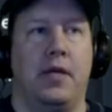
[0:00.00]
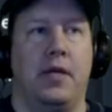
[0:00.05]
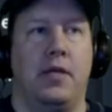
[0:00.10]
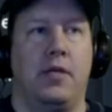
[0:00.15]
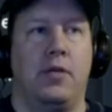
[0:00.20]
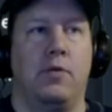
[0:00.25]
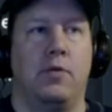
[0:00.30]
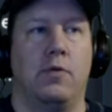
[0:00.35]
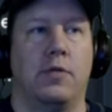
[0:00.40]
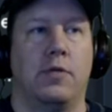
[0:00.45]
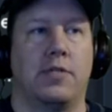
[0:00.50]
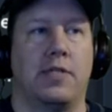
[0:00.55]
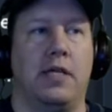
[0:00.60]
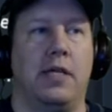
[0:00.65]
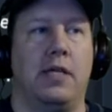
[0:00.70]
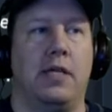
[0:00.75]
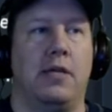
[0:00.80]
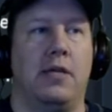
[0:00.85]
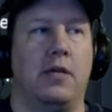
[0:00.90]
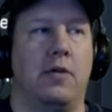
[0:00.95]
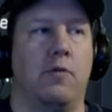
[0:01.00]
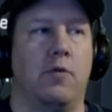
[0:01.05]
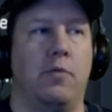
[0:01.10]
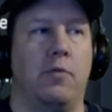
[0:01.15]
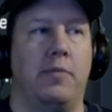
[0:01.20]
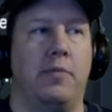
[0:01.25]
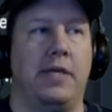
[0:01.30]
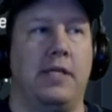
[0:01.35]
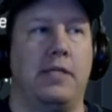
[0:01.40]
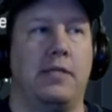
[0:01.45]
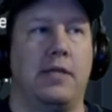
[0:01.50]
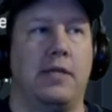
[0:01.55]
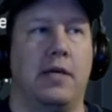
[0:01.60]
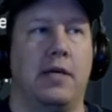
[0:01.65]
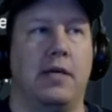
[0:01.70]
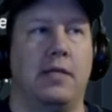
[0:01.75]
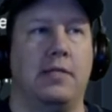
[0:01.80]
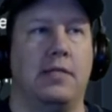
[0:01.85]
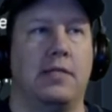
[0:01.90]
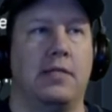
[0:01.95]
you will see there will be
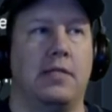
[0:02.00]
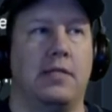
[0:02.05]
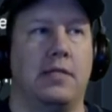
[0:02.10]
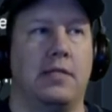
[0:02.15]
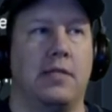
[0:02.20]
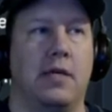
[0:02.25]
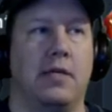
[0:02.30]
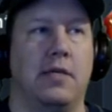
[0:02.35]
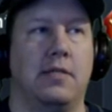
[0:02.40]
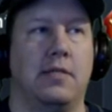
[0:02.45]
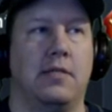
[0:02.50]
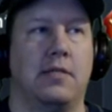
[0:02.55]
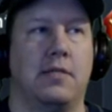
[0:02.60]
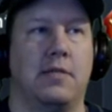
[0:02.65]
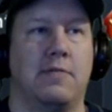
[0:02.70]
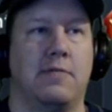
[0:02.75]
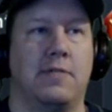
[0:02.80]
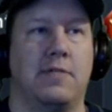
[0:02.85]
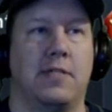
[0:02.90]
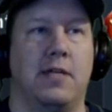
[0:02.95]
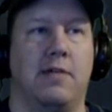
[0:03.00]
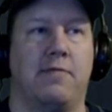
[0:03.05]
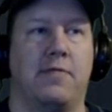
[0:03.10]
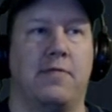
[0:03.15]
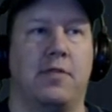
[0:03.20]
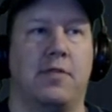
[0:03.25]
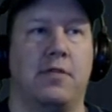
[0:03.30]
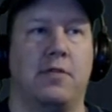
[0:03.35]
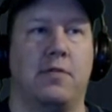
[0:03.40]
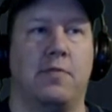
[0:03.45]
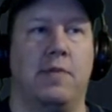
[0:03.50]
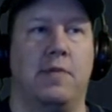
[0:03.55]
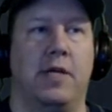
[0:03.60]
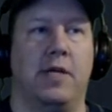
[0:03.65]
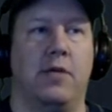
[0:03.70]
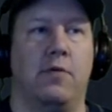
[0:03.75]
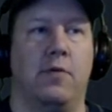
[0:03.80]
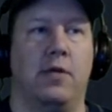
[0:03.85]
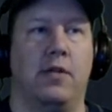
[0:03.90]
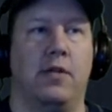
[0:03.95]
tons and tons of stuff to
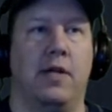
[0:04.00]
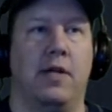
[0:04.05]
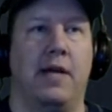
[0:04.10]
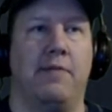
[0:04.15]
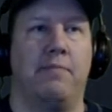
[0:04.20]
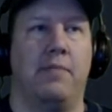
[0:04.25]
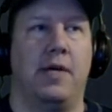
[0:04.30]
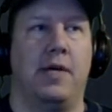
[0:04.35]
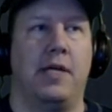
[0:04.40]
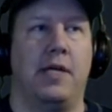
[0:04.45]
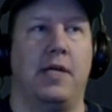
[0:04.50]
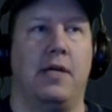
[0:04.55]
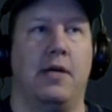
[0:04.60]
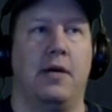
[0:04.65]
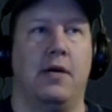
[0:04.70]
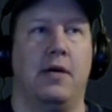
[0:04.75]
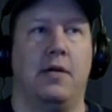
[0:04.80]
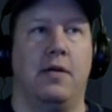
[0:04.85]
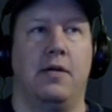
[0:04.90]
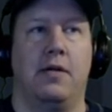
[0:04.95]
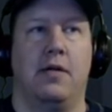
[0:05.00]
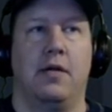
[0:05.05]
spend real life money on.